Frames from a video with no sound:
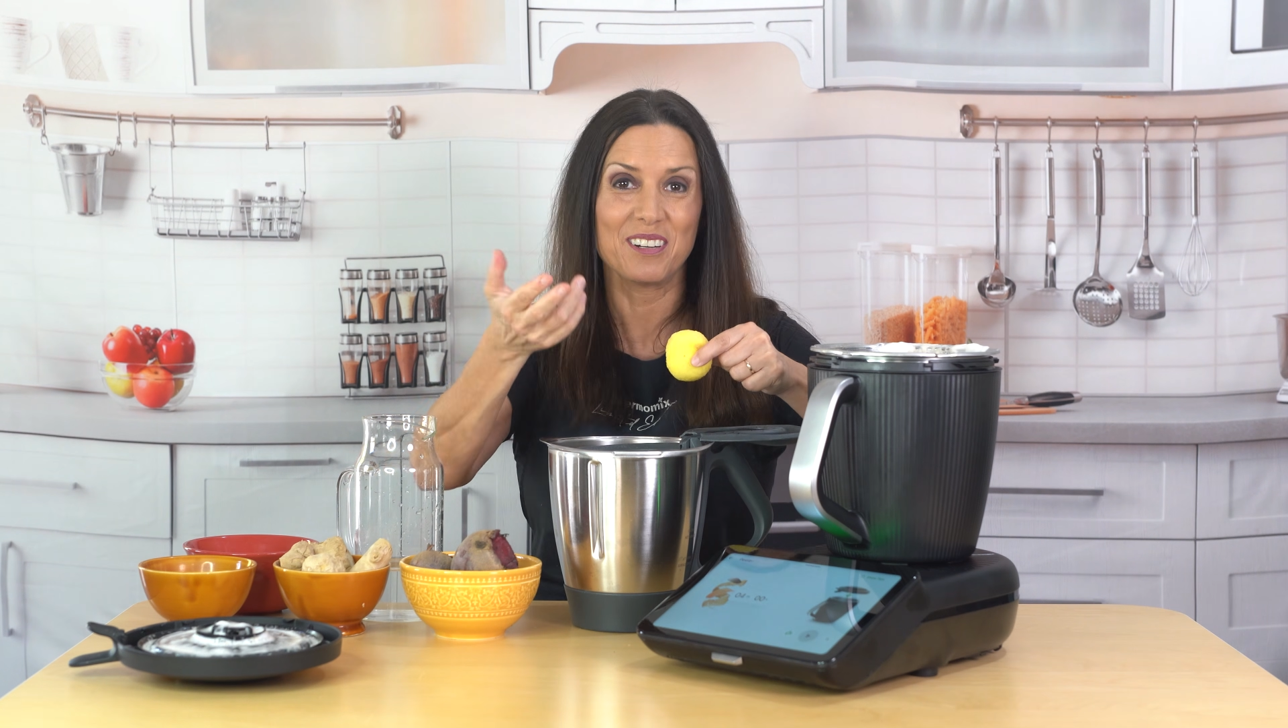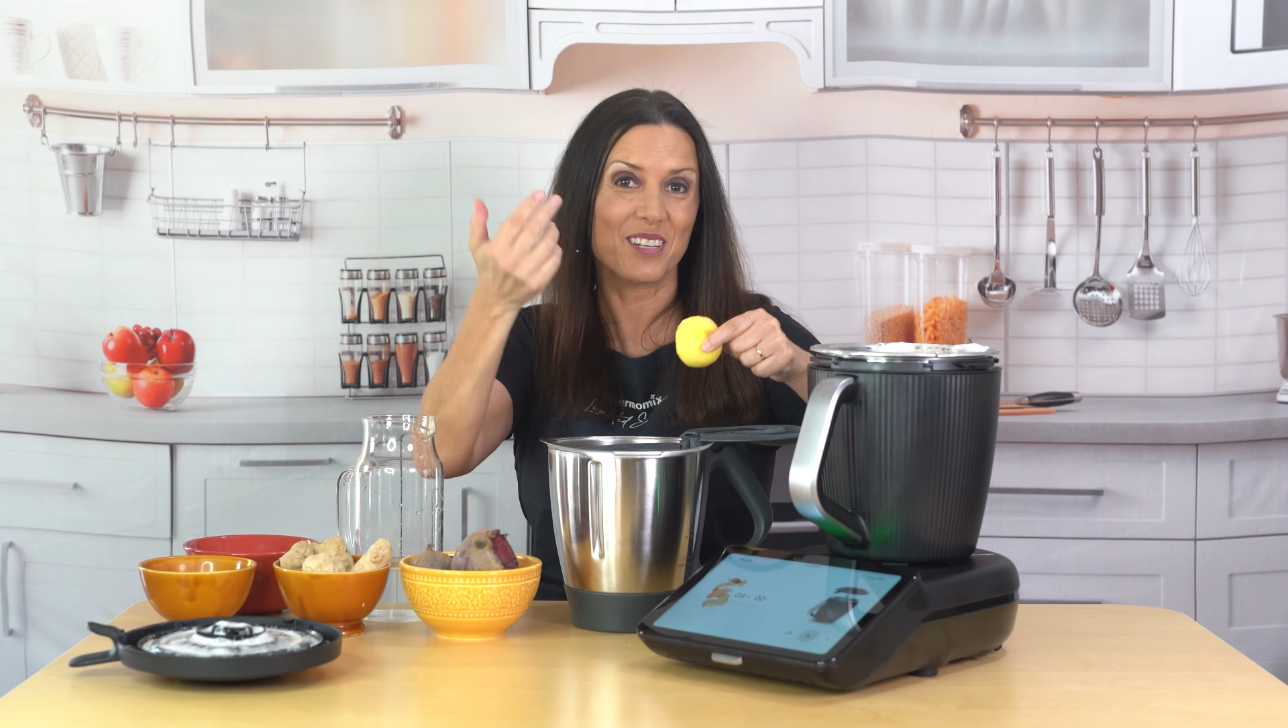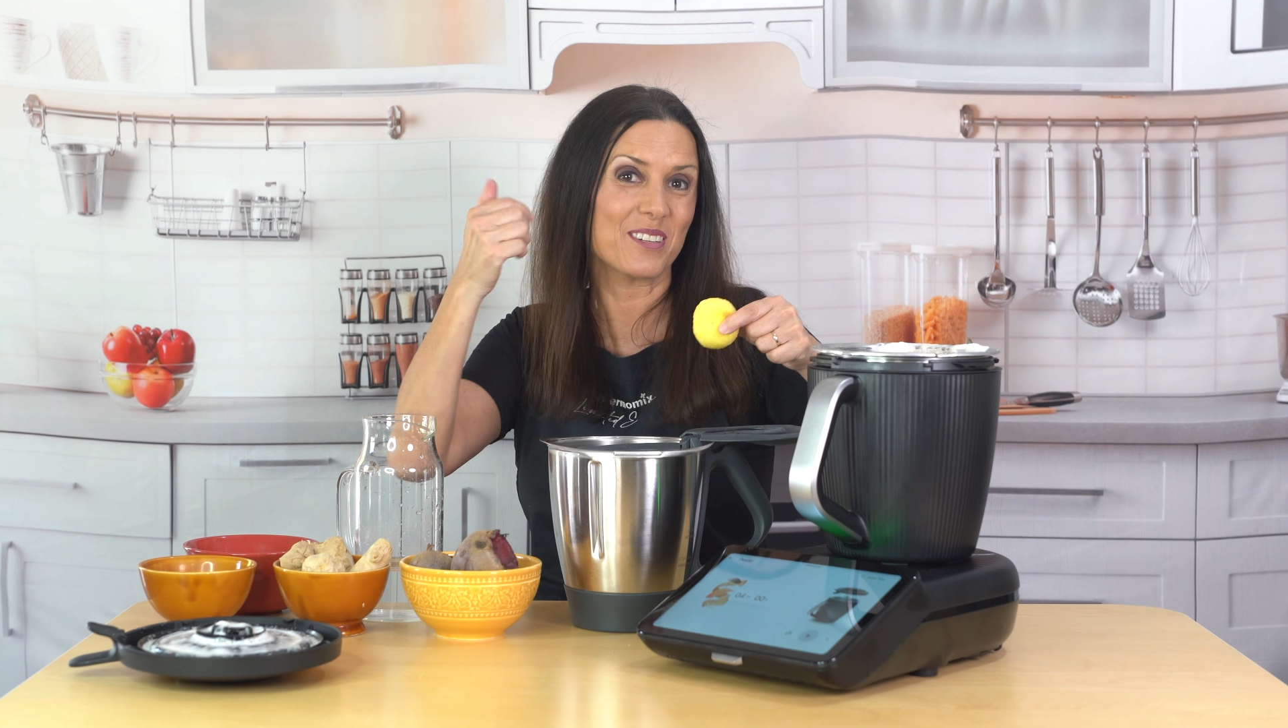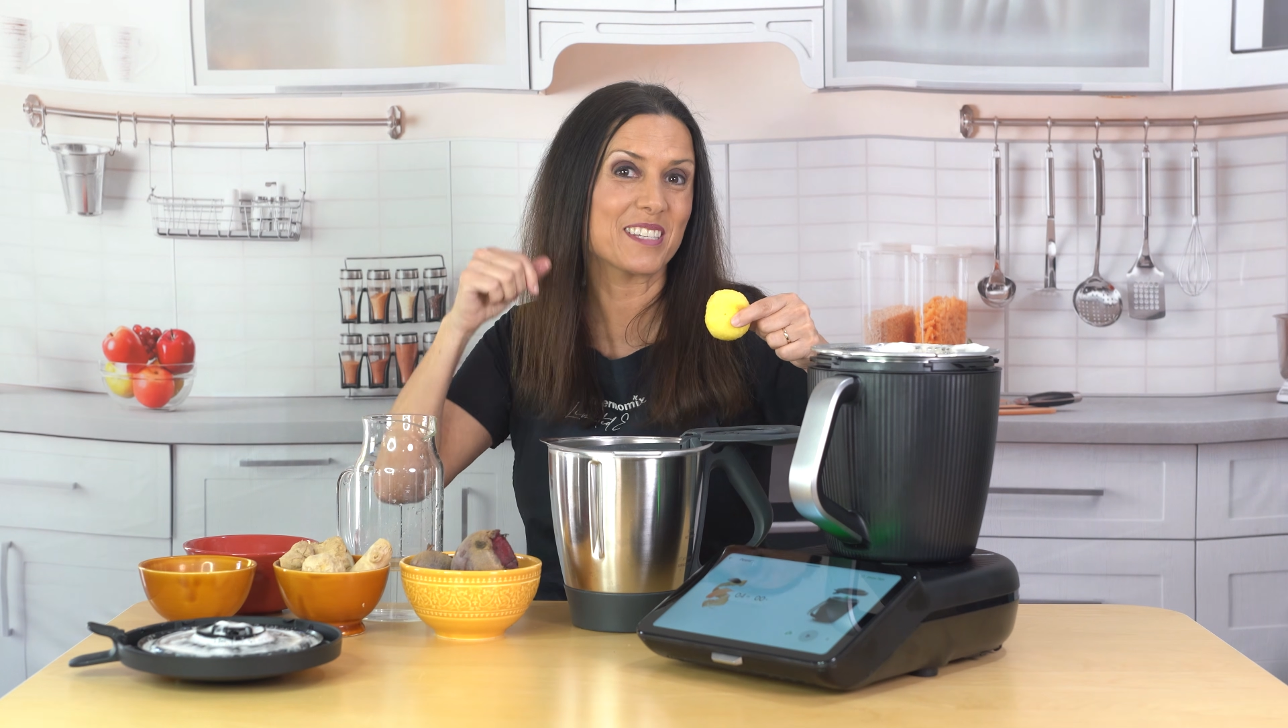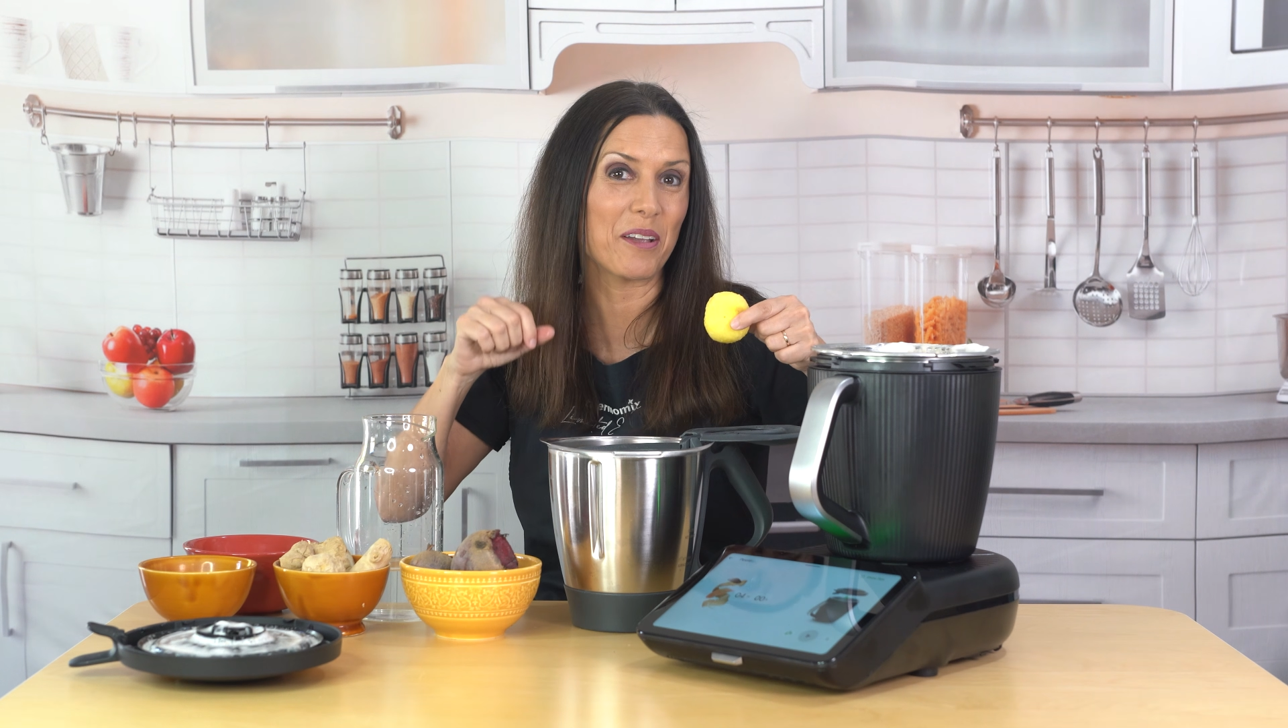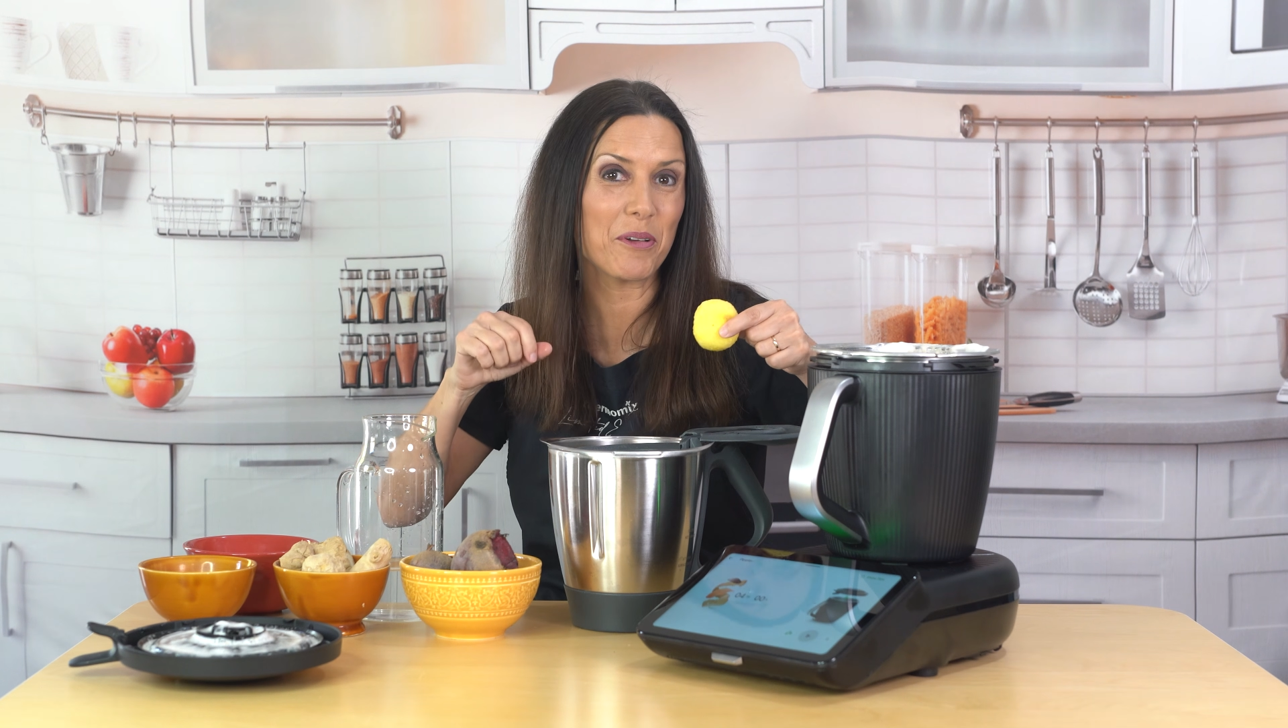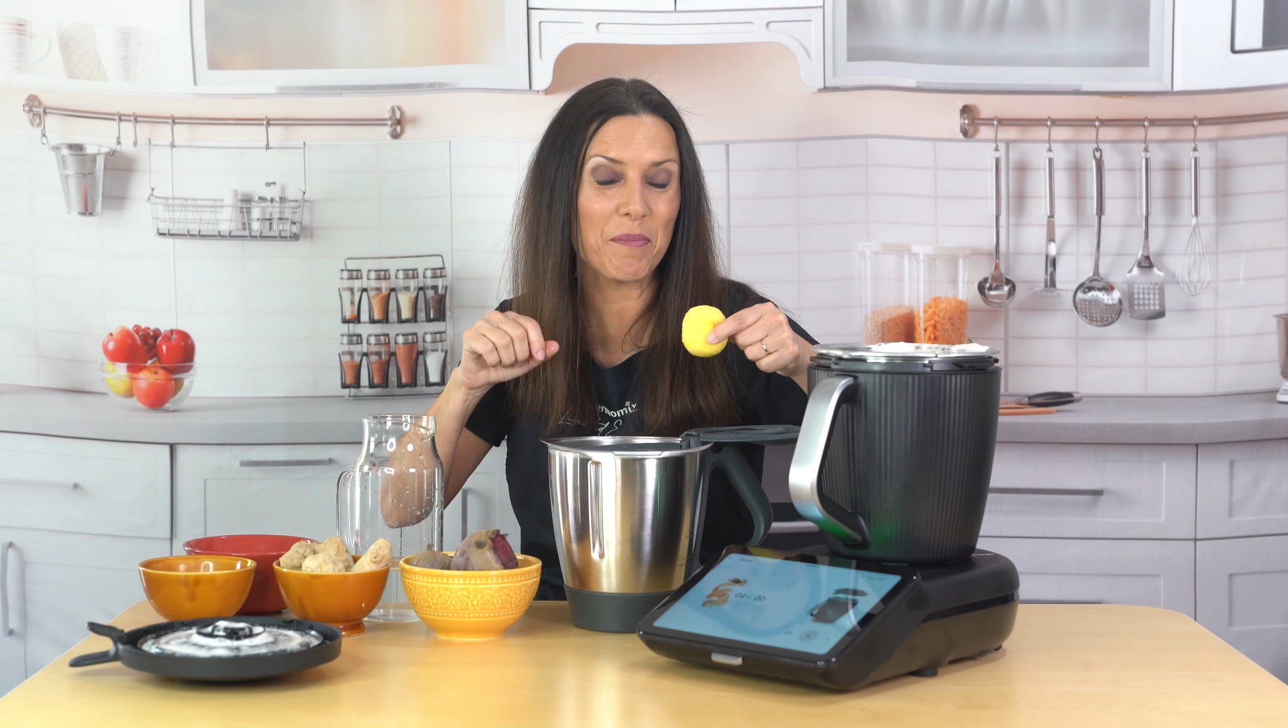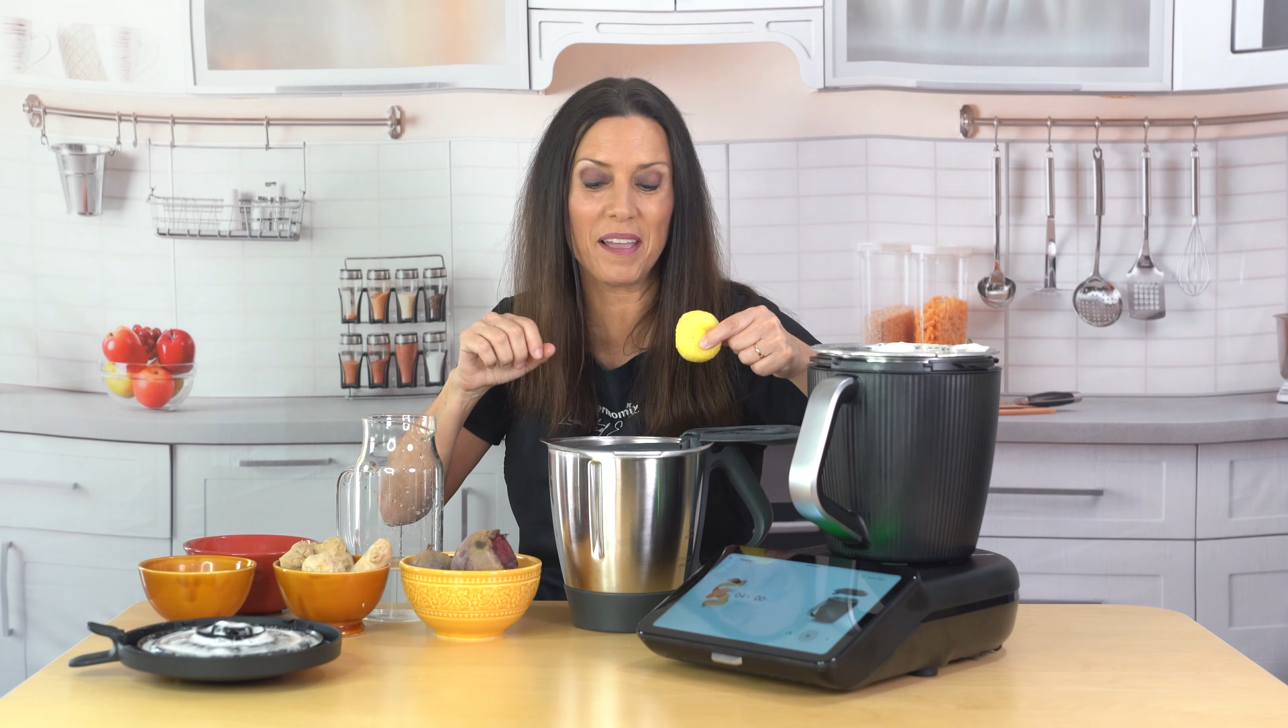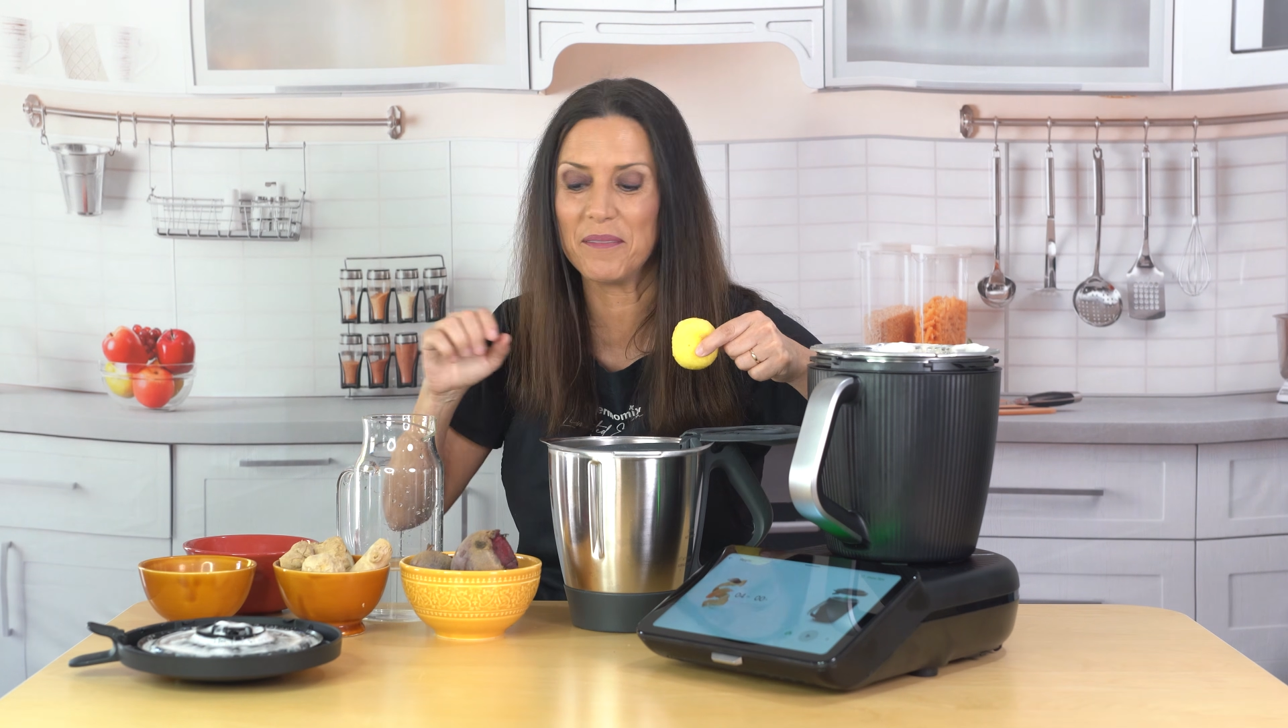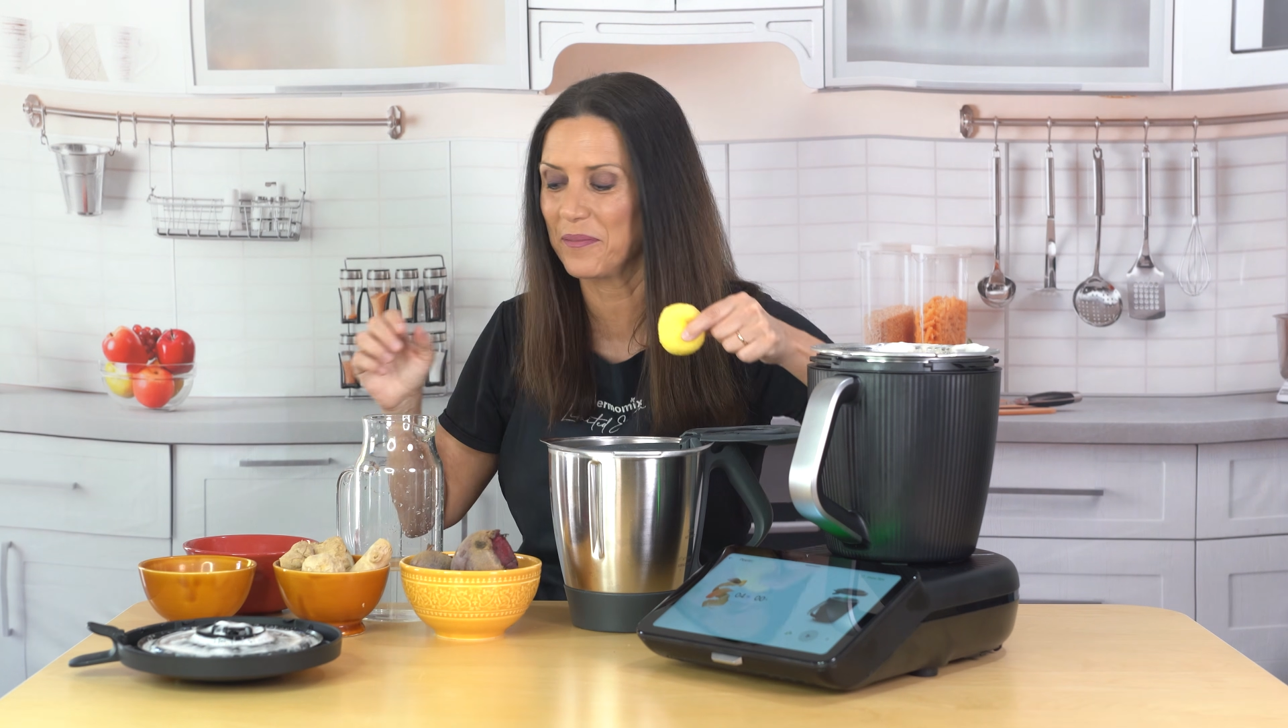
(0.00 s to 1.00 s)
so stay with
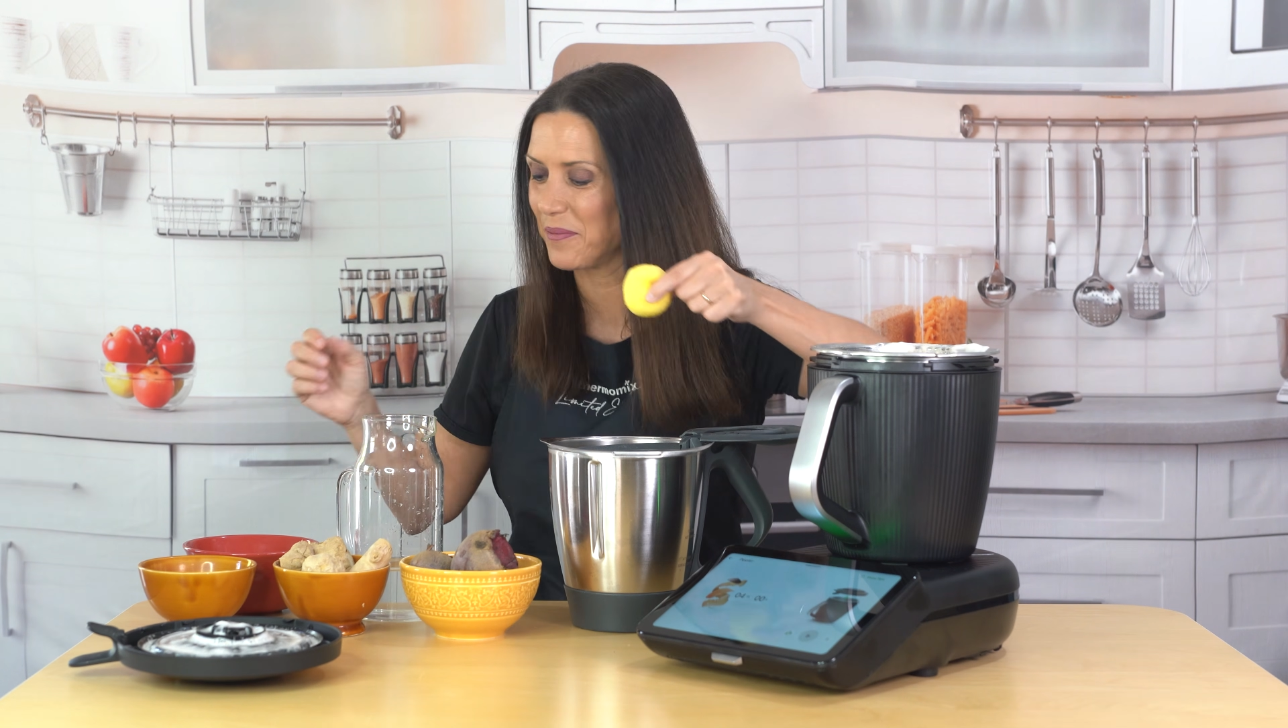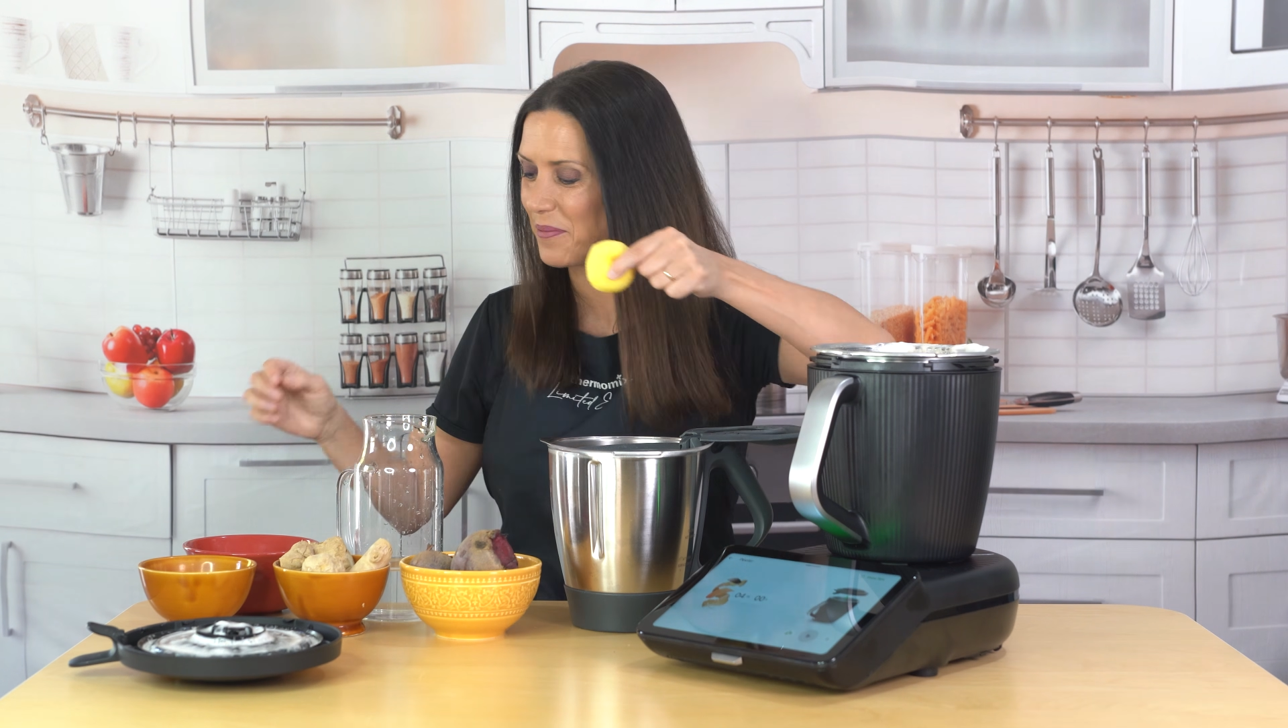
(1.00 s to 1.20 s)
me.